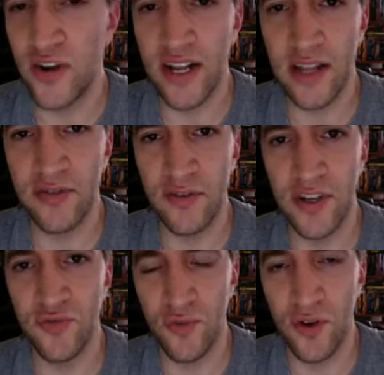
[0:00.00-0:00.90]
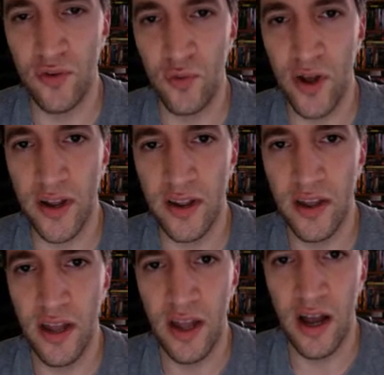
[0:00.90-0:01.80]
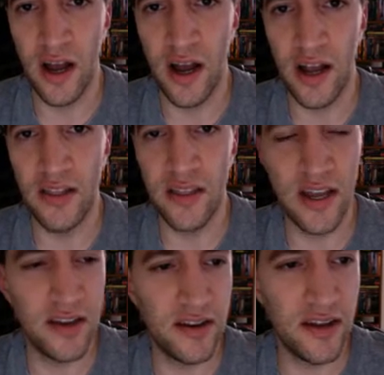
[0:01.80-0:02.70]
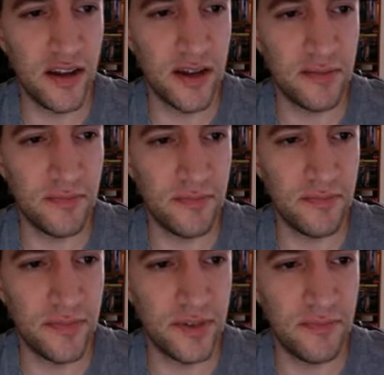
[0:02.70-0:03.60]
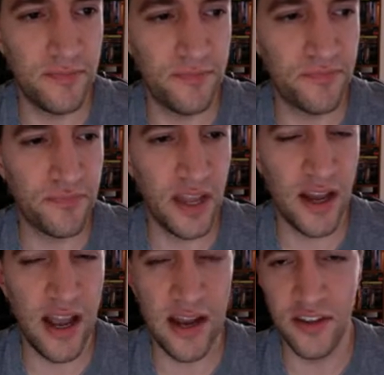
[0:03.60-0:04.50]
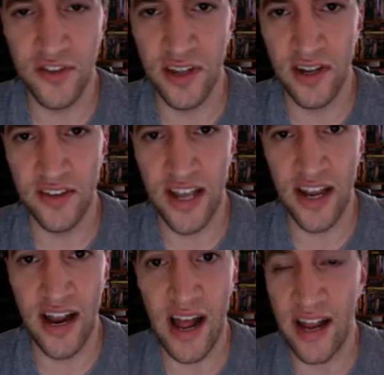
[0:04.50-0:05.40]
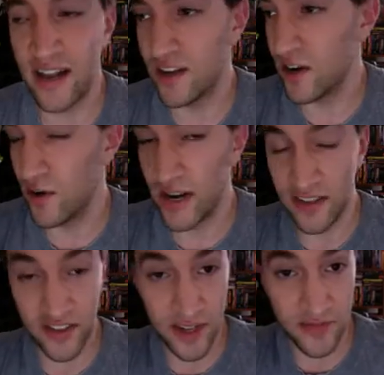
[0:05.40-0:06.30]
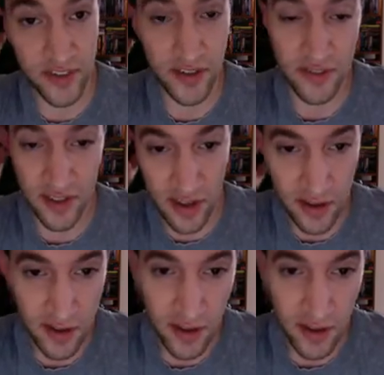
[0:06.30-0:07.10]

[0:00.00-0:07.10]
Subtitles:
to try to get through these real quick and then end this thing because I got to go. I got stuff to do today.